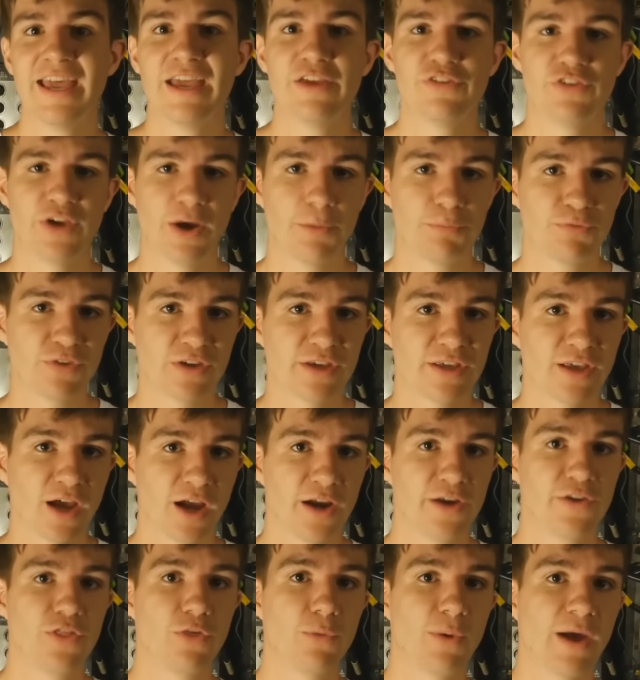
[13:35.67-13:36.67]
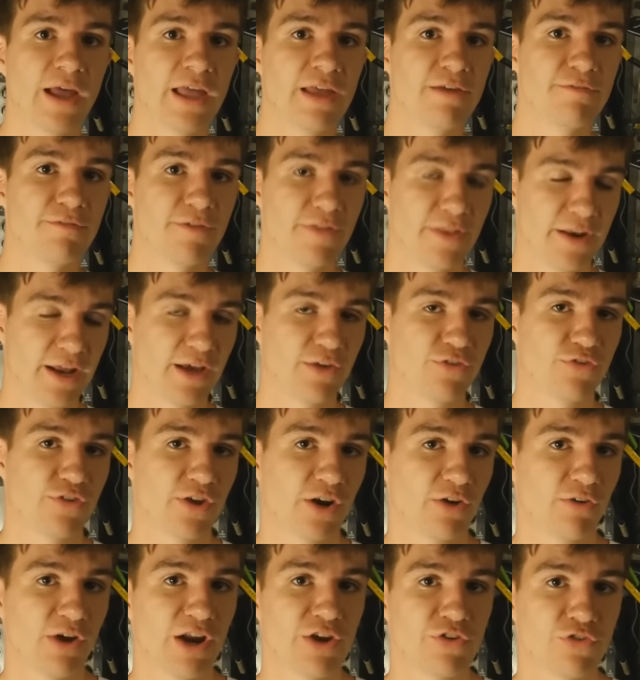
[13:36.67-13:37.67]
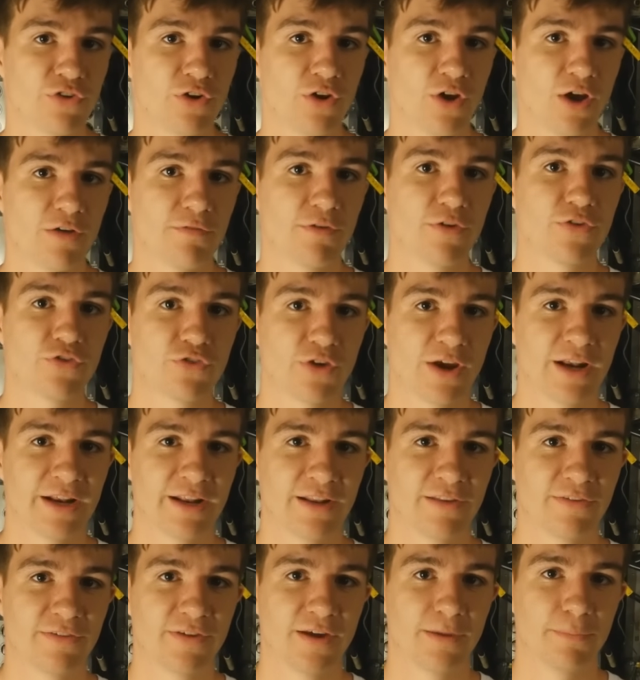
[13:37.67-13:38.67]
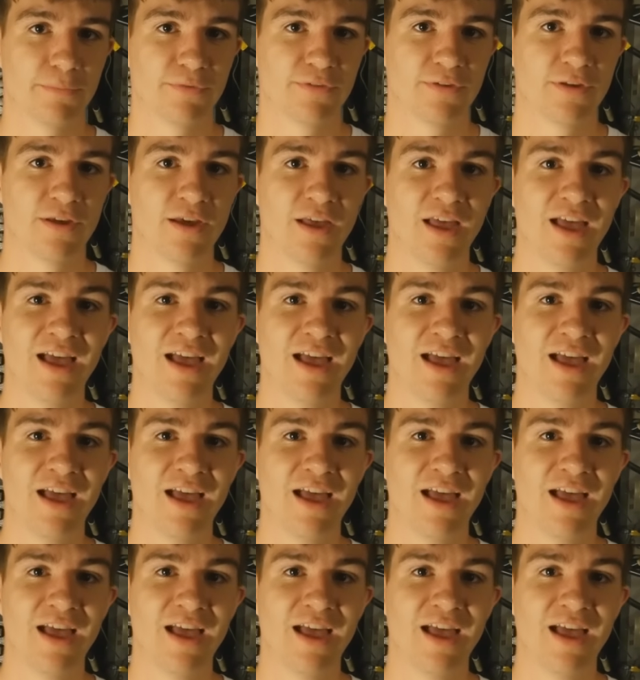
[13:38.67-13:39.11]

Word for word: she helped to guide the way for the next generation of Australian subs,